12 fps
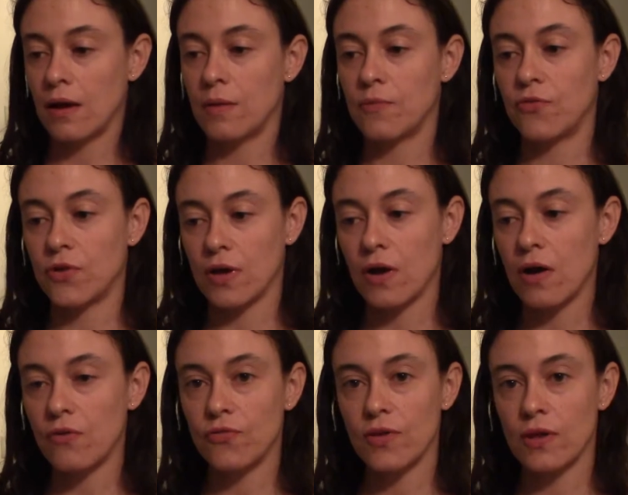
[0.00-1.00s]
For the
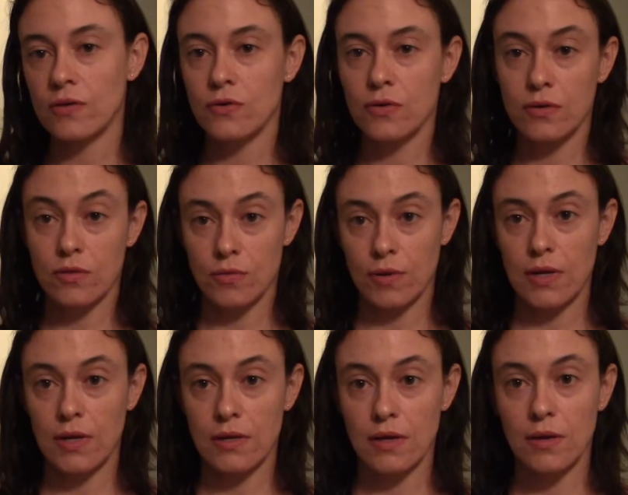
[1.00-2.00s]
coffee, I took
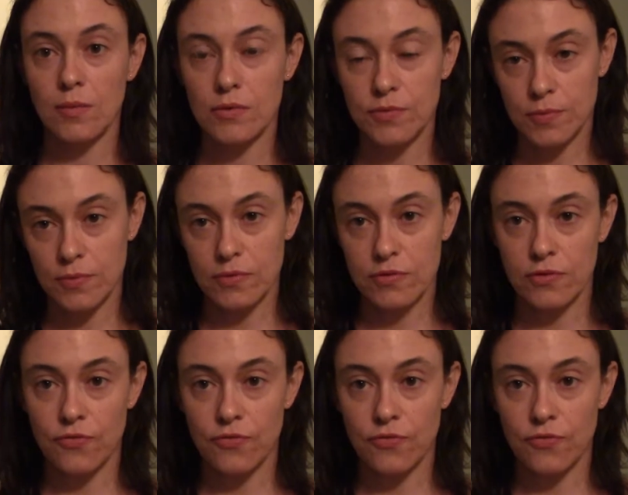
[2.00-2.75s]
3 tablespoons